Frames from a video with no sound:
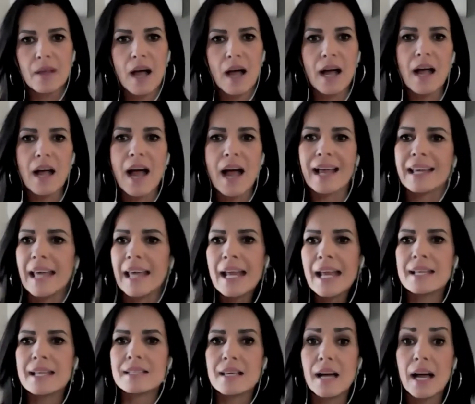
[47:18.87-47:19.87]
I
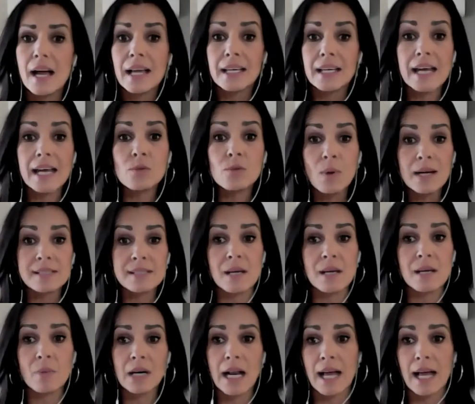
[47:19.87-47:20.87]
get why
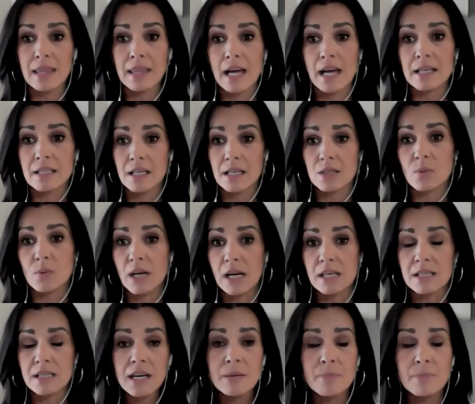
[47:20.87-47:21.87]
someone like that did what he
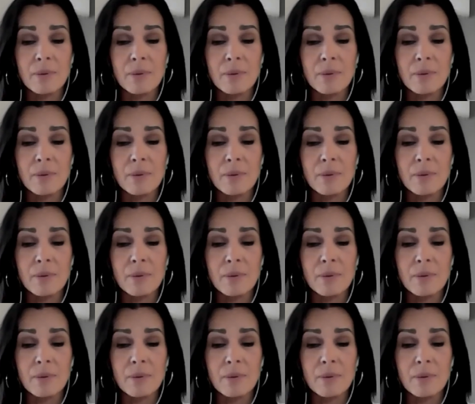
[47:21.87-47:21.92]
did,